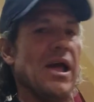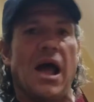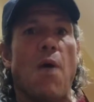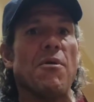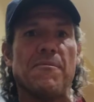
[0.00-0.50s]

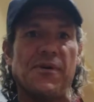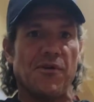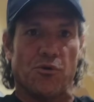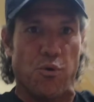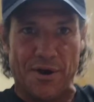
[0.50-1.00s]
I want to be
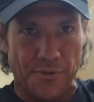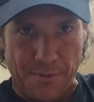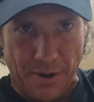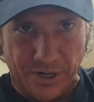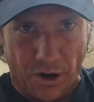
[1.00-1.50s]
there quicker
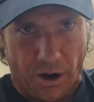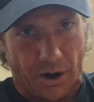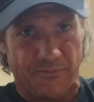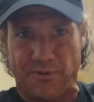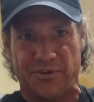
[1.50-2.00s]
than my
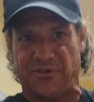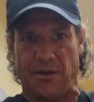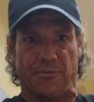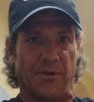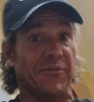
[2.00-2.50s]
car, for
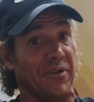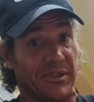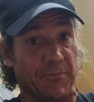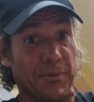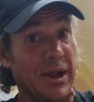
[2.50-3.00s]
example.
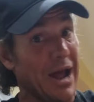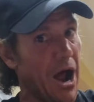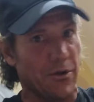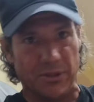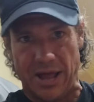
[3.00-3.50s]
Take the plane.
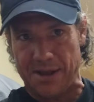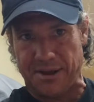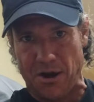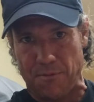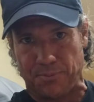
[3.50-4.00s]
I don't
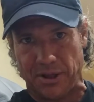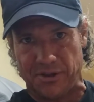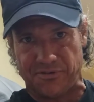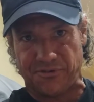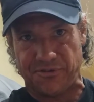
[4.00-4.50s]
like
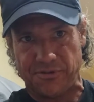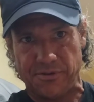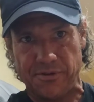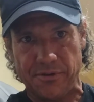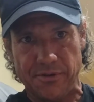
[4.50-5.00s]
airplanes.
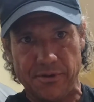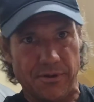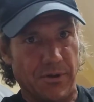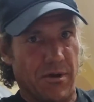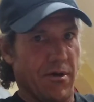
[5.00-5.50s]

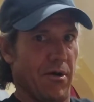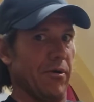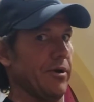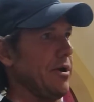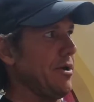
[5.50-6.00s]

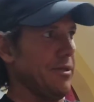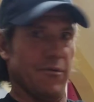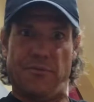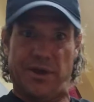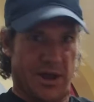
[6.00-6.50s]
Okay,
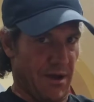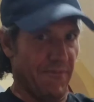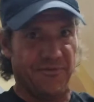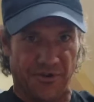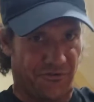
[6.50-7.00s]
then we
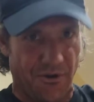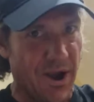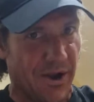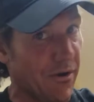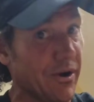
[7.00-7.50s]
have the
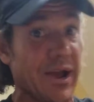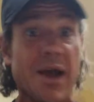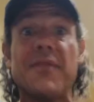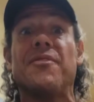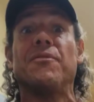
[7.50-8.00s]
train.
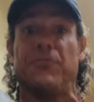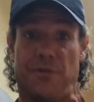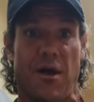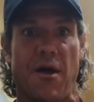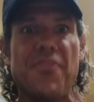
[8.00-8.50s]
Okay,
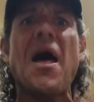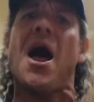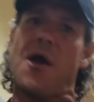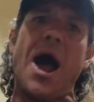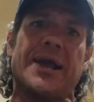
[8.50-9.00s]

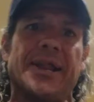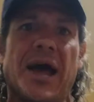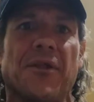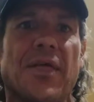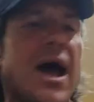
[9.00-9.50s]
now I can
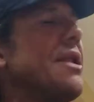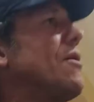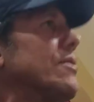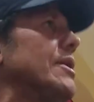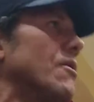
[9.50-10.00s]
handle that.
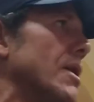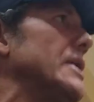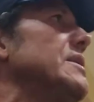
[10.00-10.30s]
Okay.